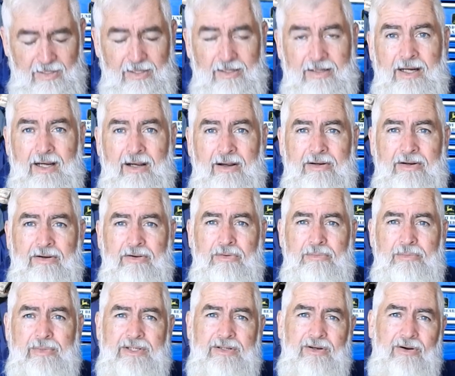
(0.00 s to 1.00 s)
and yeah, undo all
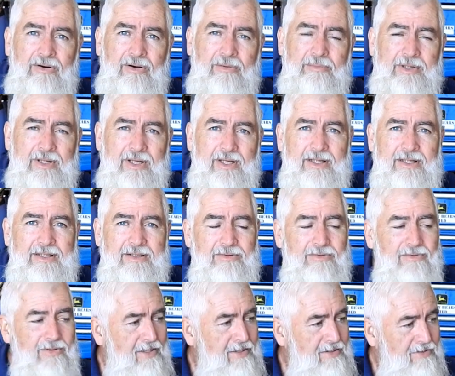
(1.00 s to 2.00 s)
my timing gears and
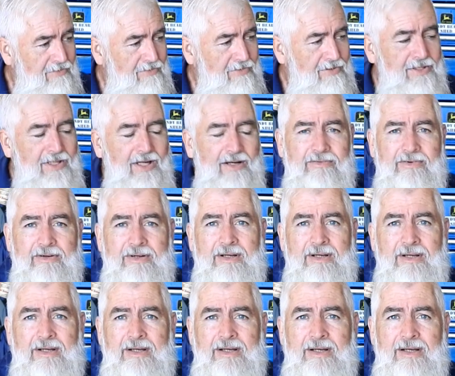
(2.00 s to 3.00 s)
all that sort of stuff,
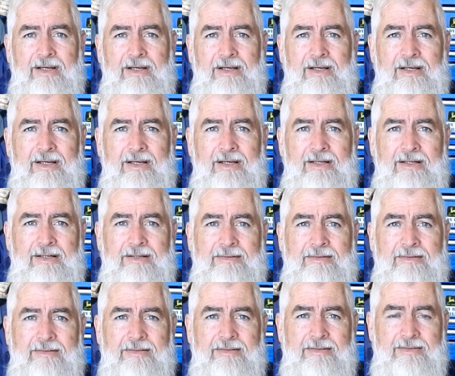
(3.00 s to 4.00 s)
and
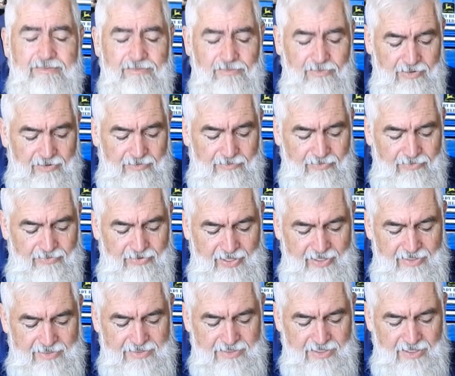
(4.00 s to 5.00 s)
work with
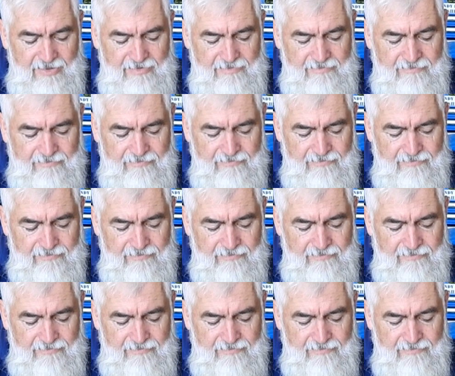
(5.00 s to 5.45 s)
that. So